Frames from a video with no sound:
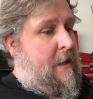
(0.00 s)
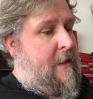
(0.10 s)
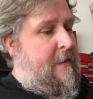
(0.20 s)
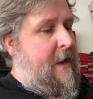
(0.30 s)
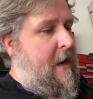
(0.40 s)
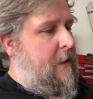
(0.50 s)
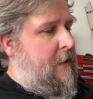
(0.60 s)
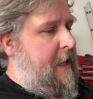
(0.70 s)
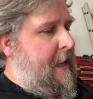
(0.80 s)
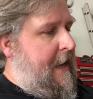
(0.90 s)
Then I'll
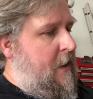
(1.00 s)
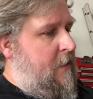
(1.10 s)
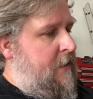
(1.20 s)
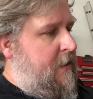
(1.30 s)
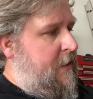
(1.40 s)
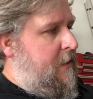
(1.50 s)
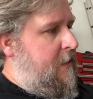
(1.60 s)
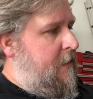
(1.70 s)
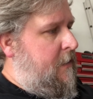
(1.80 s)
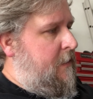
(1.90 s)
get out
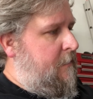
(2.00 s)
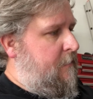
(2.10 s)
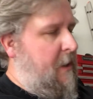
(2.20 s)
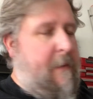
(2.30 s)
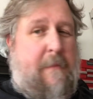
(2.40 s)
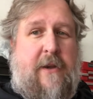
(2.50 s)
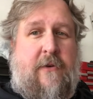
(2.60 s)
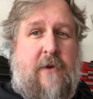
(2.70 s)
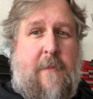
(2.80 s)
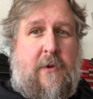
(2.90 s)
probably my
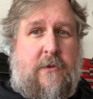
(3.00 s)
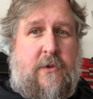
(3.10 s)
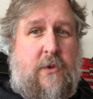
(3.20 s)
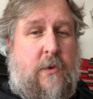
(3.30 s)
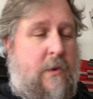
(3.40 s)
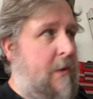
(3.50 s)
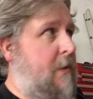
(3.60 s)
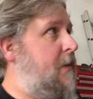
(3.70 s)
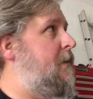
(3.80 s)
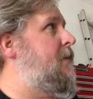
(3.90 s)
Dremel
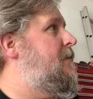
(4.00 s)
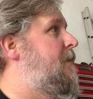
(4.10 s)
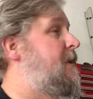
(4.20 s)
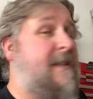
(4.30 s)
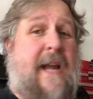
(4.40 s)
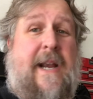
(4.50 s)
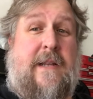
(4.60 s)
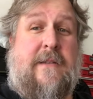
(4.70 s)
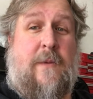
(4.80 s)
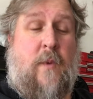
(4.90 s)
tool, which is hiding
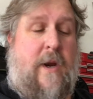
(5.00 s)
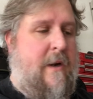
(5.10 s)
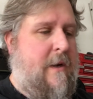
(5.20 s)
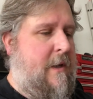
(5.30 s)
somewhere,